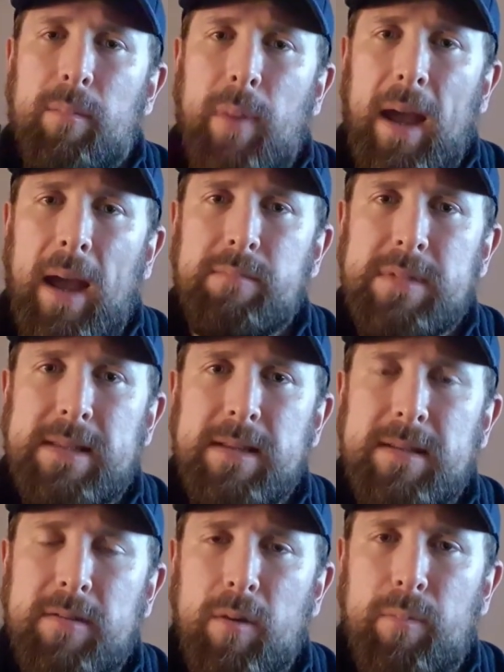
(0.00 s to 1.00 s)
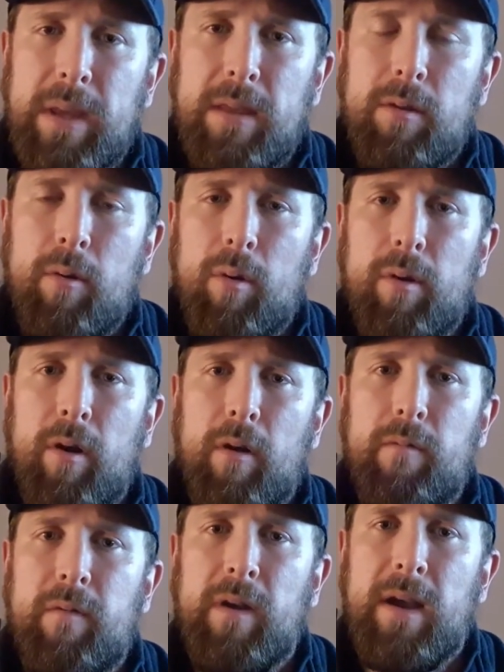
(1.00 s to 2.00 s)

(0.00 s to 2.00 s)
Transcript: perhaps this could be thought of